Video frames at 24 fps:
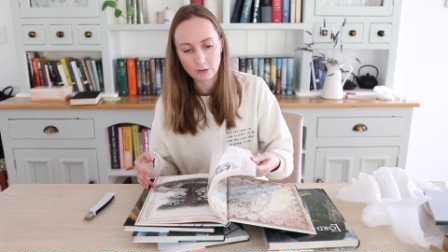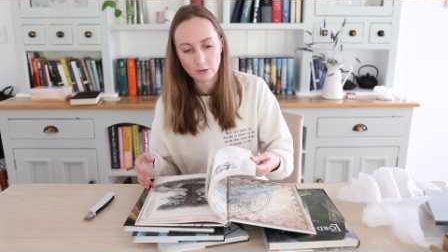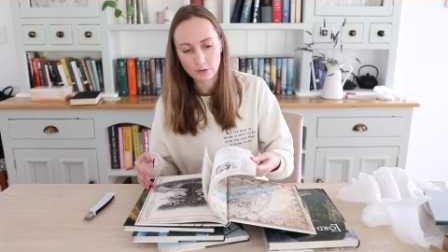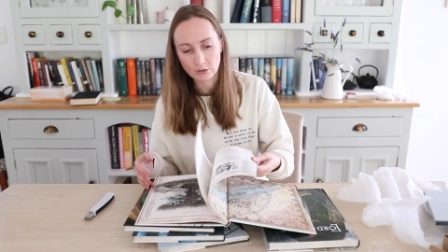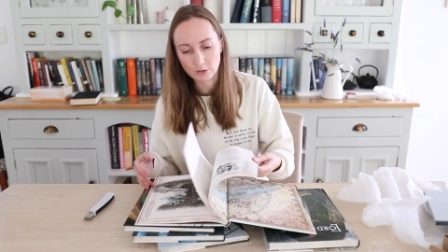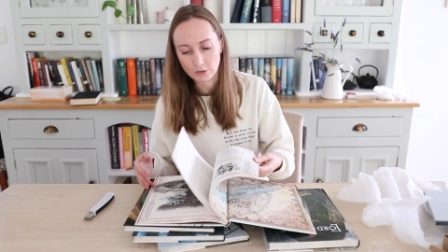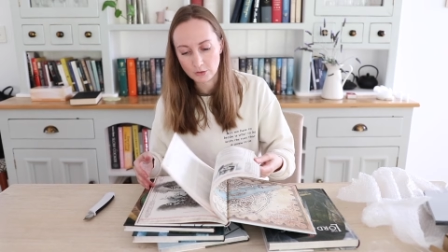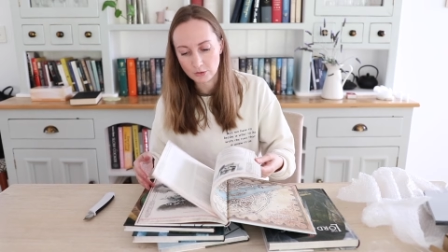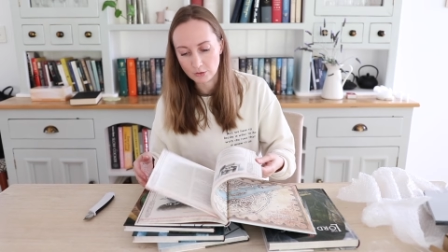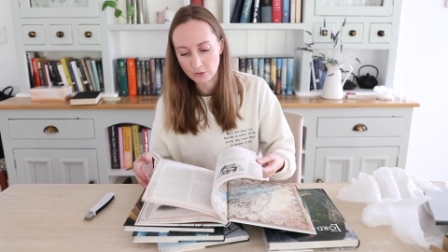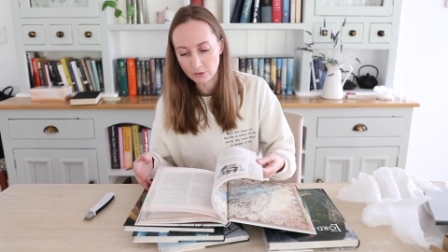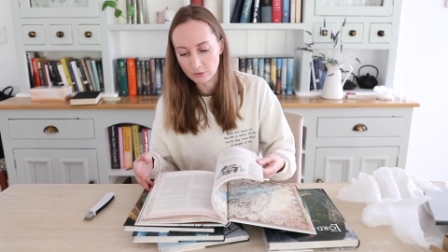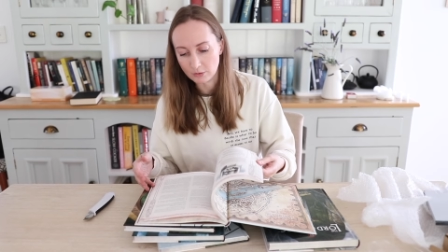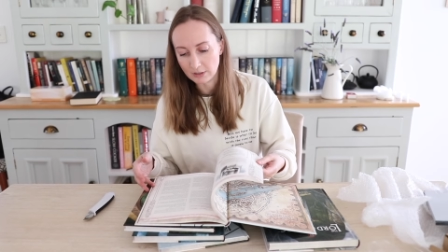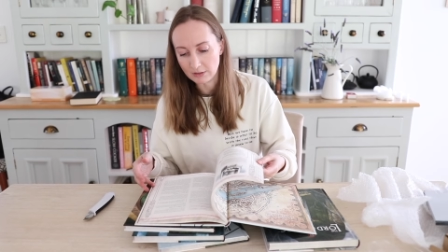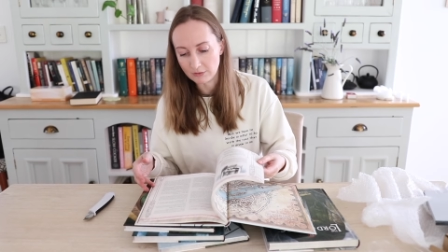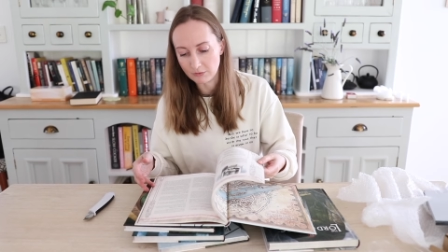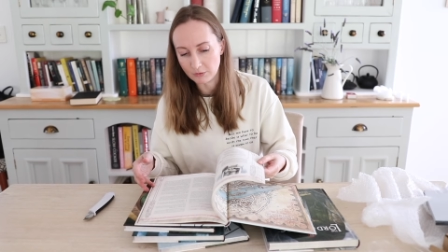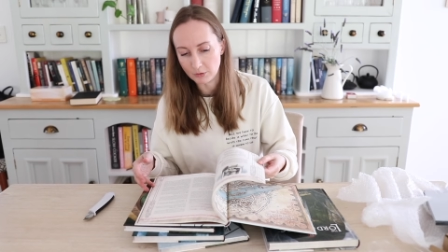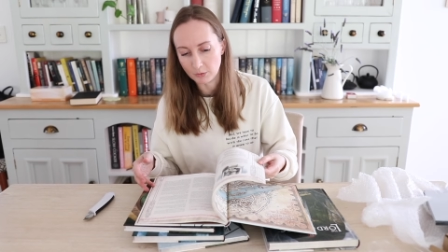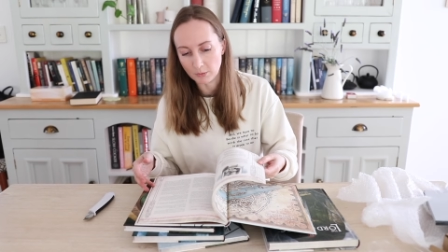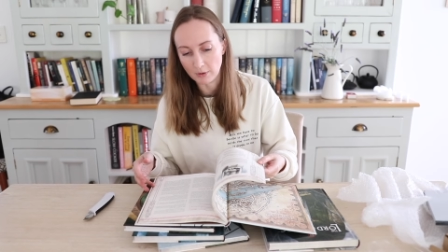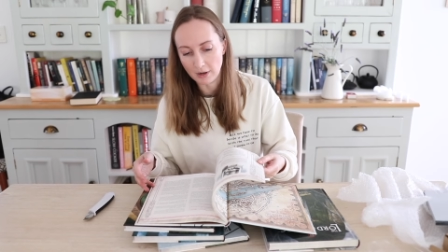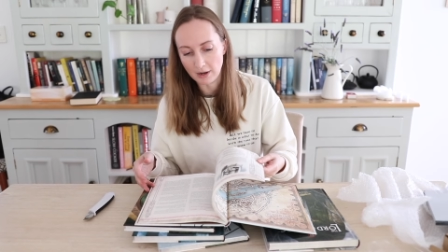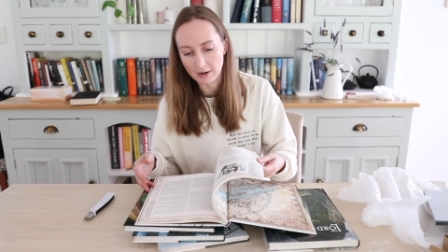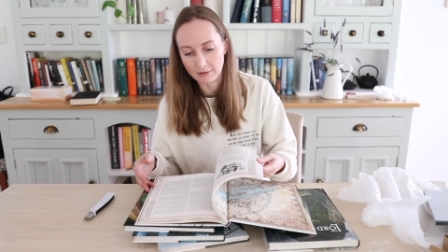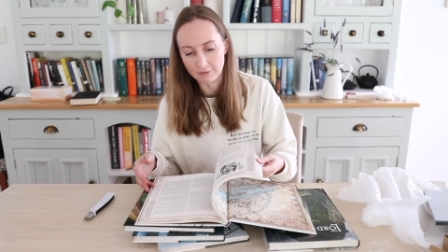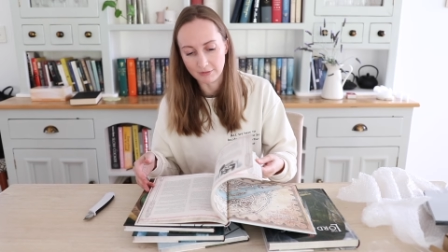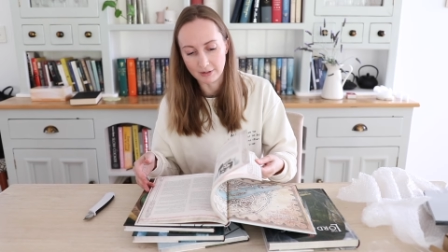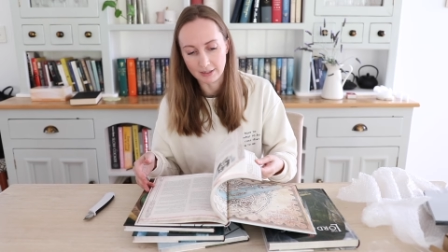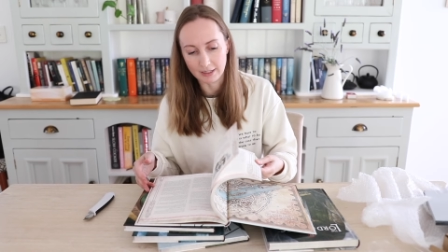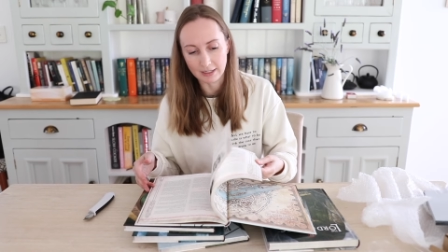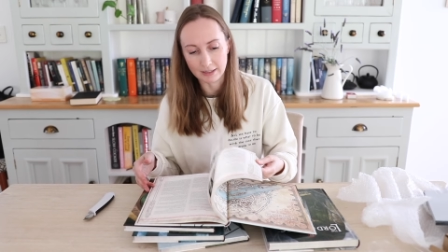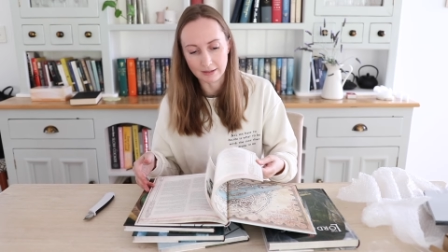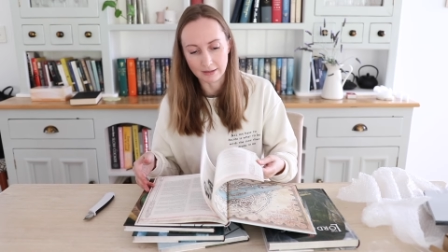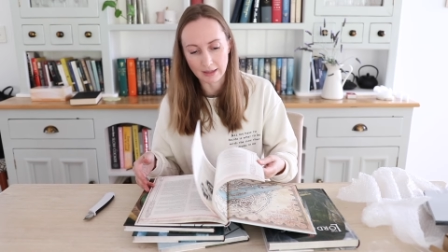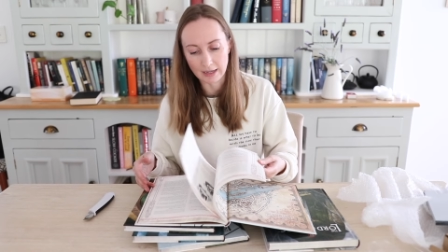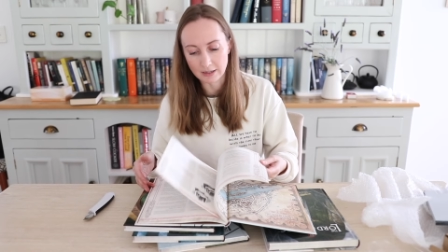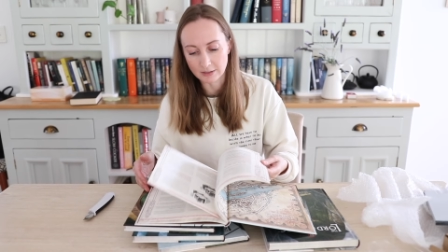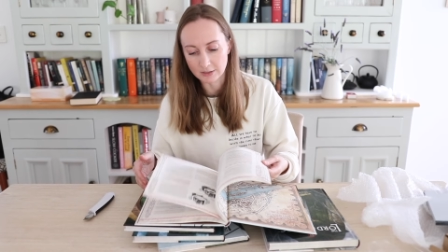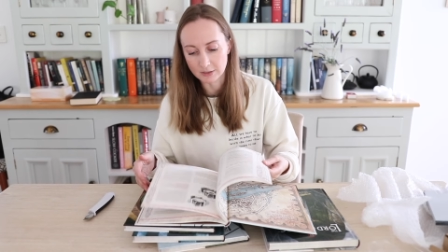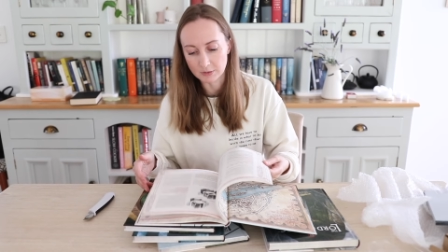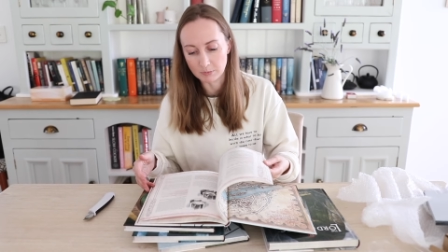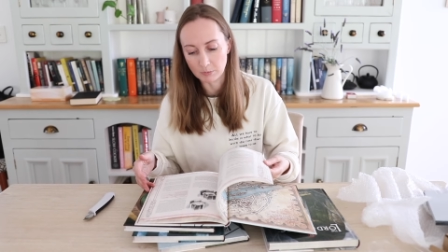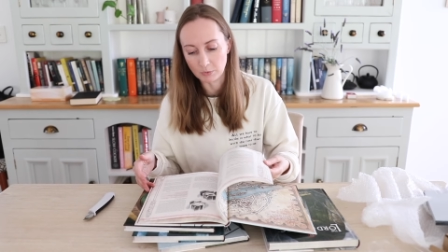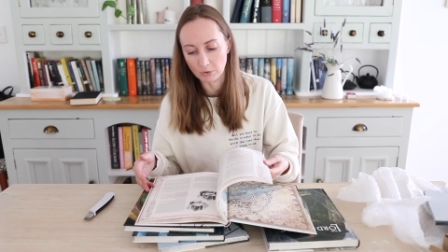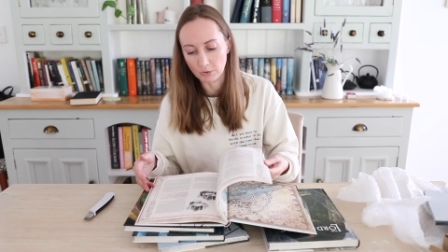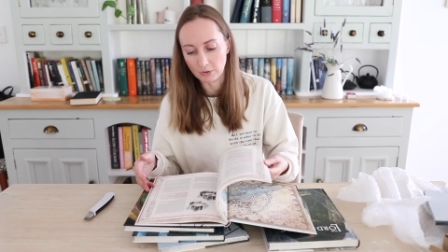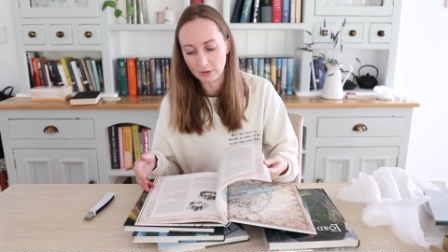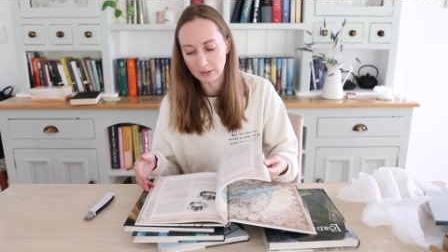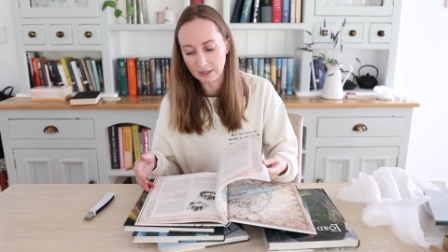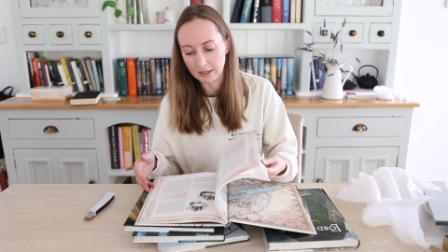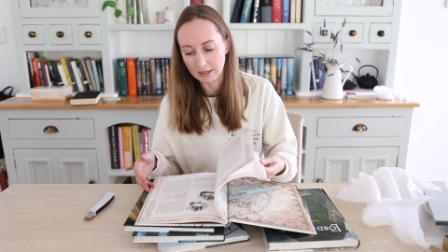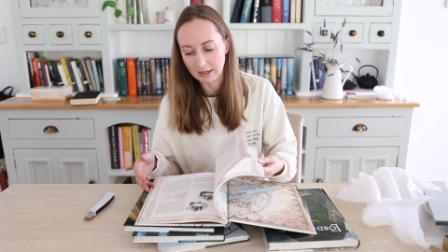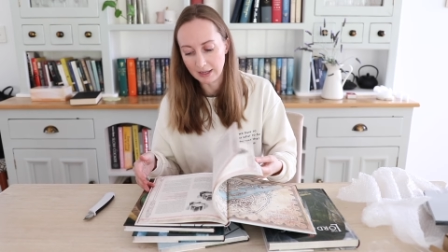you can do if you are running like a sprawling